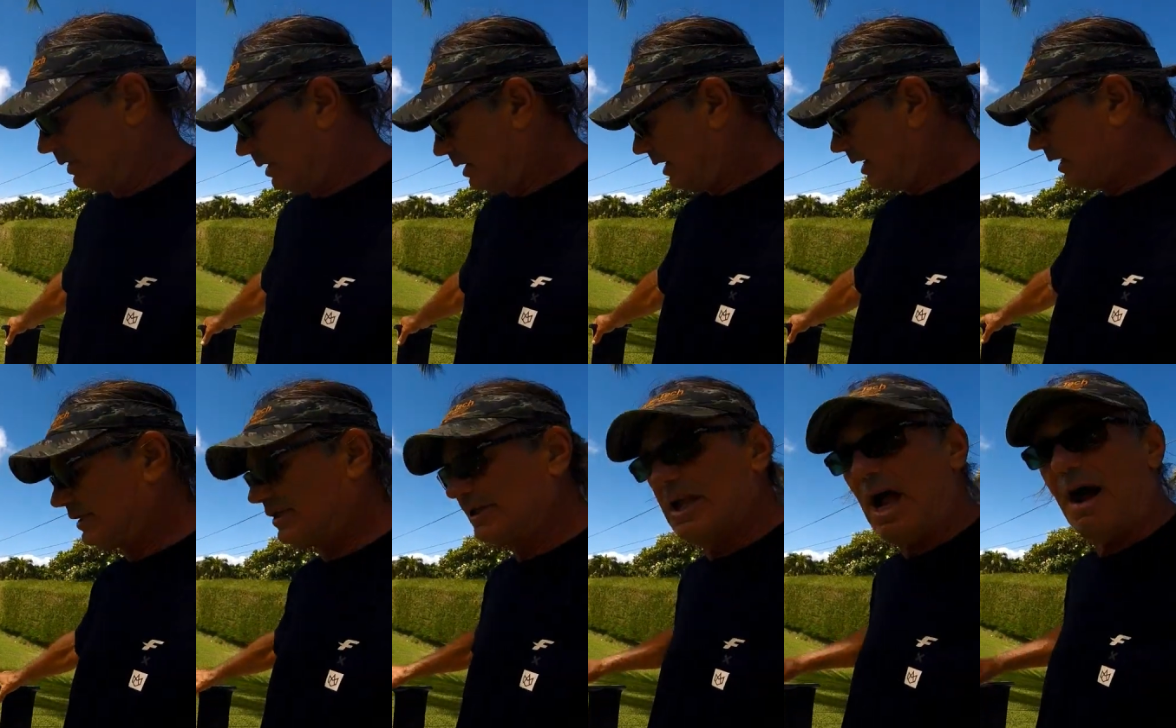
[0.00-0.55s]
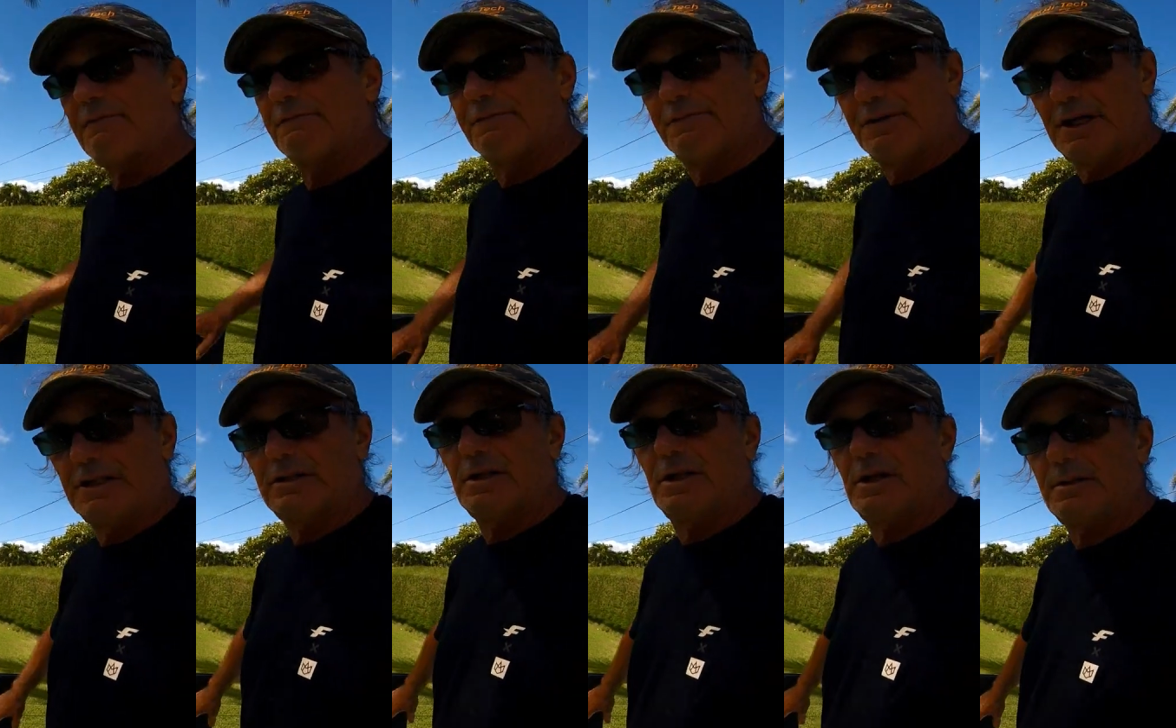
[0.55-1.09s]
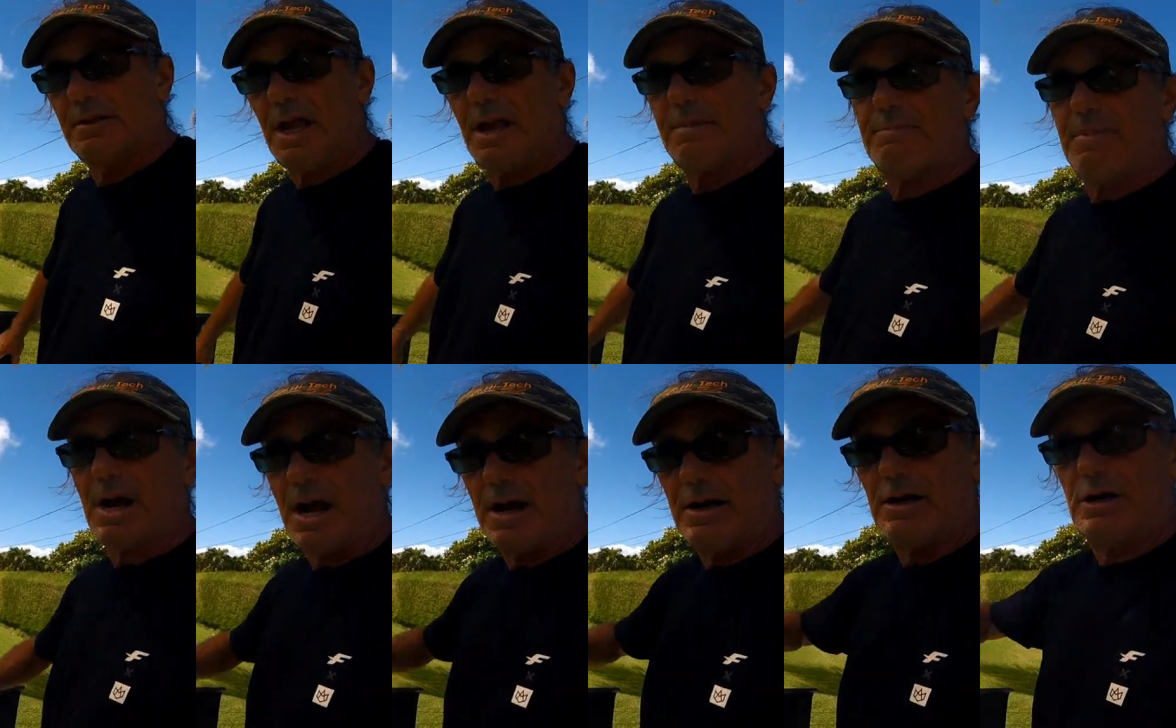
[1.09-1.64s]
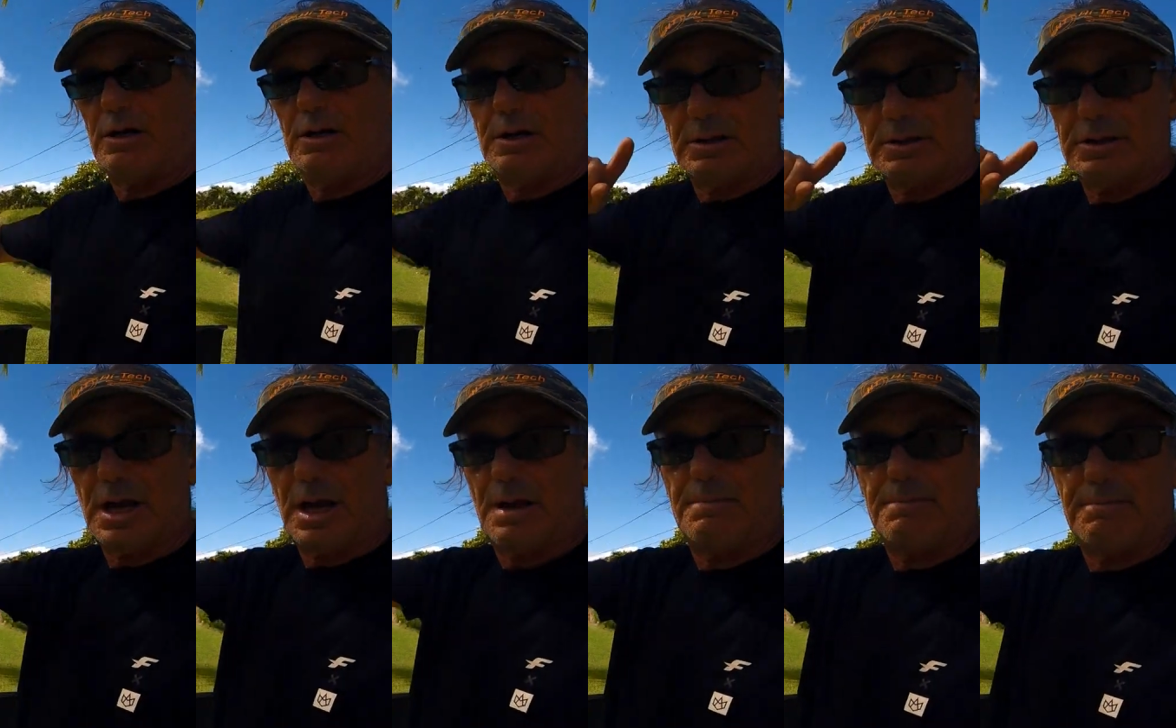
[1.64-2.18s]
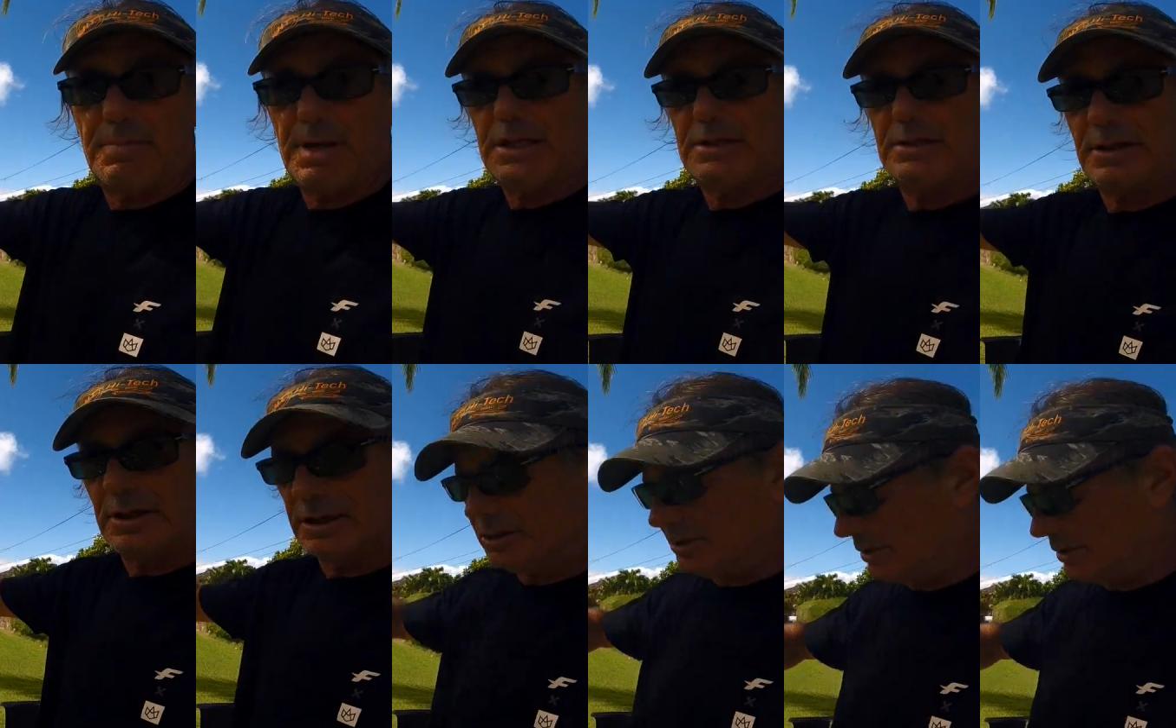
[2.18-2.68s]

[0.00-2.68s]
It's not written on that, I know, because I messaged